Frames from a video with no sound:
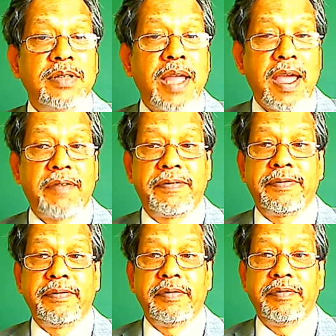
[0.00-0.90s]

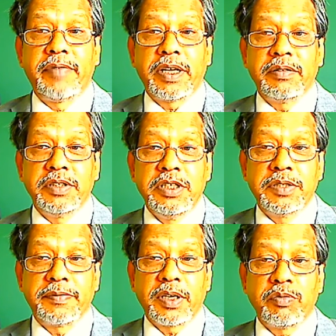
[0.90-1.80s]
F,
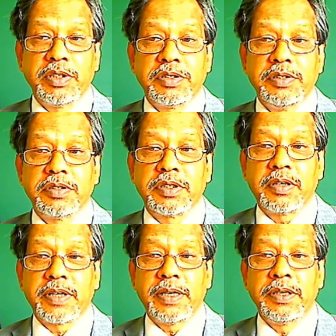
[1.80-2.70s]
these frequencies.
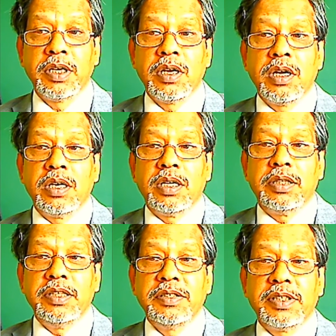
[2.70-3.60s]
Okay,
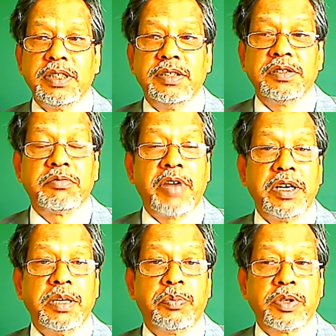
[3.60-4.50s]
these things is
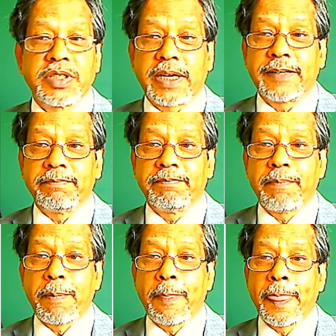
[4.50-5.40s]
radian per second.
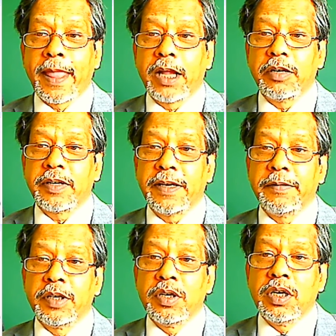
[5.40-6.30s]
Okay.
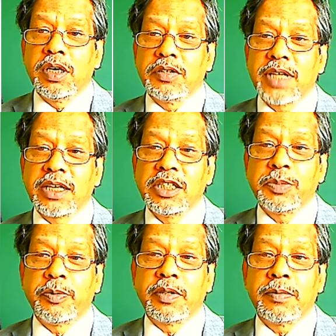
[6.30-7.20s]
Now, cycles
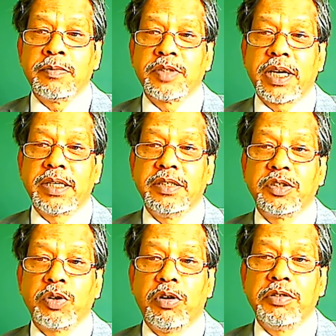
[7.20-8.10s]
per second
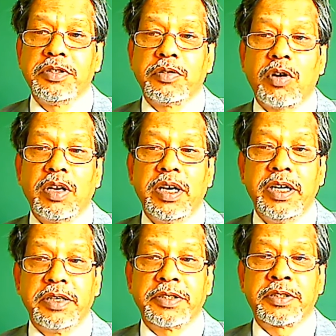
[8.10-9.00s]
is also called
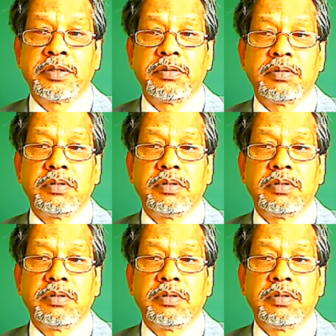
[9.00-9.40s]
Hertz.